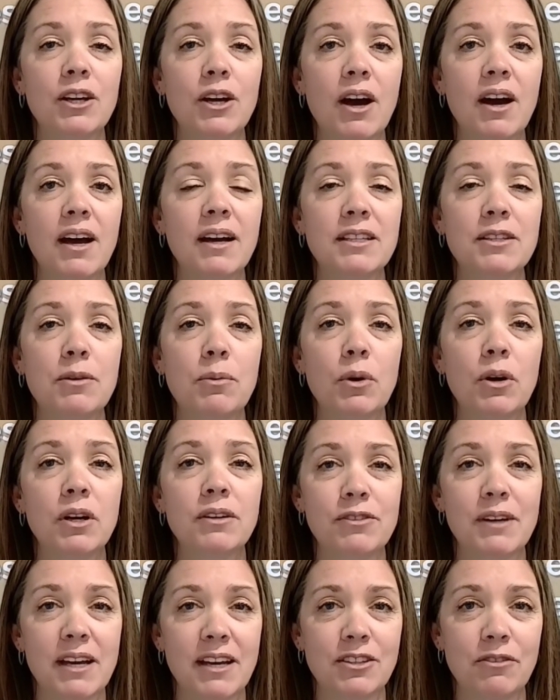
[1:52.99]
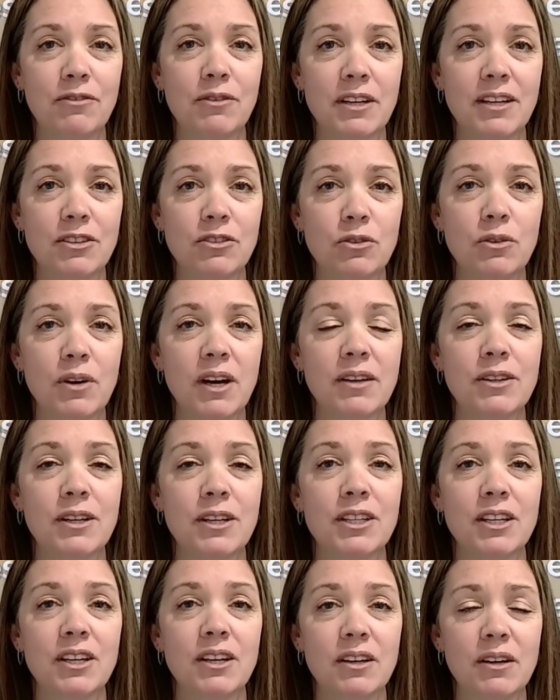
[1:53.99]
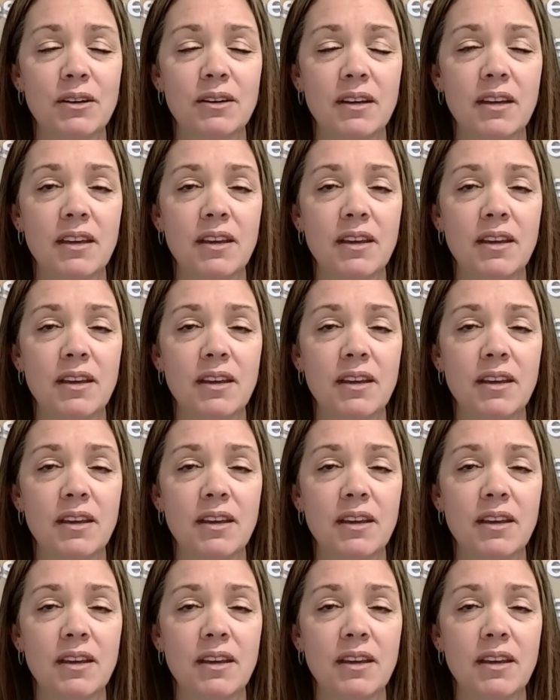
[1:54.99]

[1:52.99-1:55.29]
costs more effectively throughout the year.